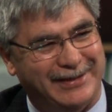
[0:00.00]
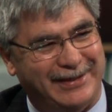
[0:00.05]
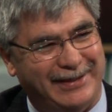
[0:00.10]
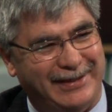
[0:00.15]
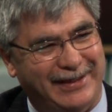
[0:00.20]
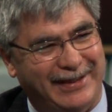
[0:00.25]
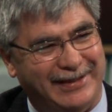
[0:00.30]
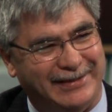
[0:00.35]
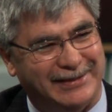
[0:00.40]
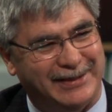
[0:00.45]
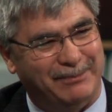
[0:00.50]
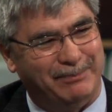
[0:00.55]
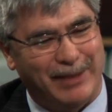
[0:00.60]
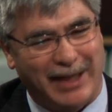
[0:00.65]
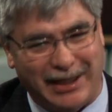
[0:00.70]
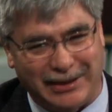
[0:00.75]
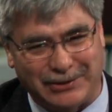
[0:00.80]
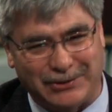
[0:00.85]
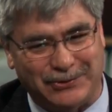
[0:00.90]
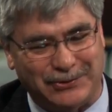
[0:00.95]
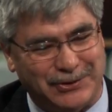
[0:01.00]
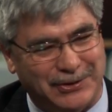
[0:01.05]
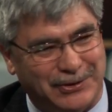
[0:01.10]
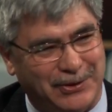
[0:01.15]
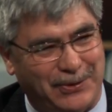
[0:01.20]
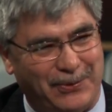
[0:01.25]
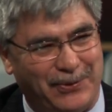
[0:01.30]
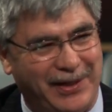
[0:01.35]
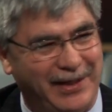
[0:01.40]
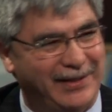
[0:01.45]
a bachelor's
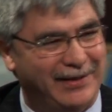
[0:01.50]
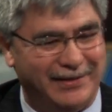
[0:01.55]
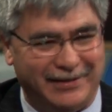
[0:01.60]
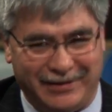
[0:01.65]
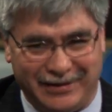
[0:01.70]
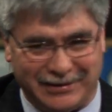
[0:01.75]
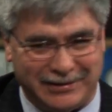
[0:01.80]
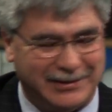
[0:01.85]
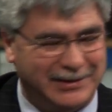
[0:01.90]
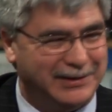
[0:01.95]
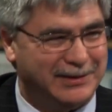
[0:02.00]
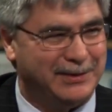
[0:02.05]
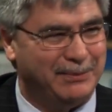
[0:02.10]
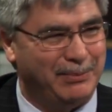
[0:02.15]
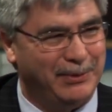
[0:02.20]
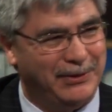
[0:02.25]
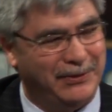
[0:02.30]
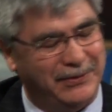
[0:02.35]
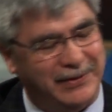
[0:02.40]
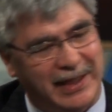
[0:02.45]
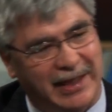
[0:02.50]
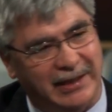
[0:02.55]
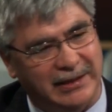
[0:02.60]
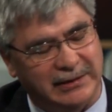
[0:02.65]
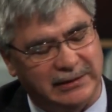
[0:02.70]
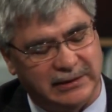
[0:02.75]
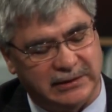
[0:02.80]
degree in this discipline or that